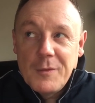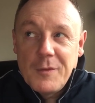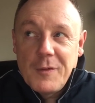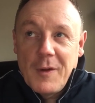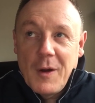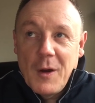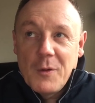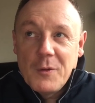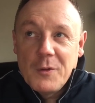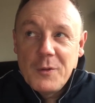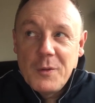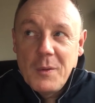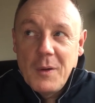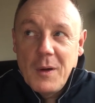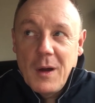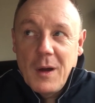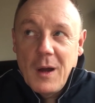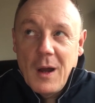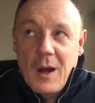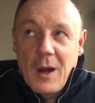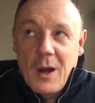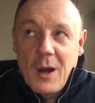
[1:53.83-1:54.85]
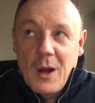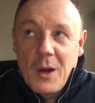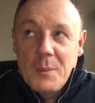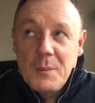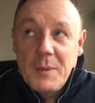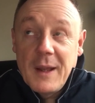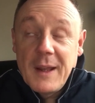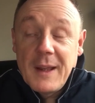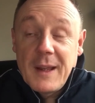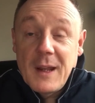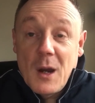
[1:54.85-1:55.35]
found
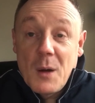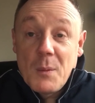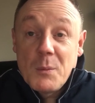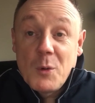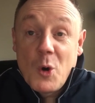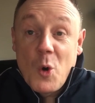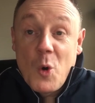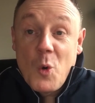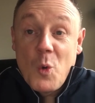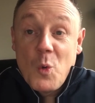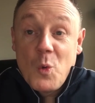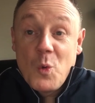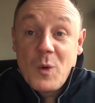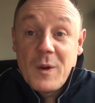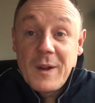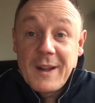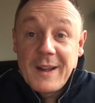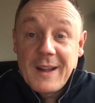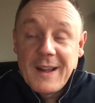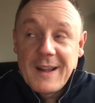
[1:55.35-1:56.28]
it come calling,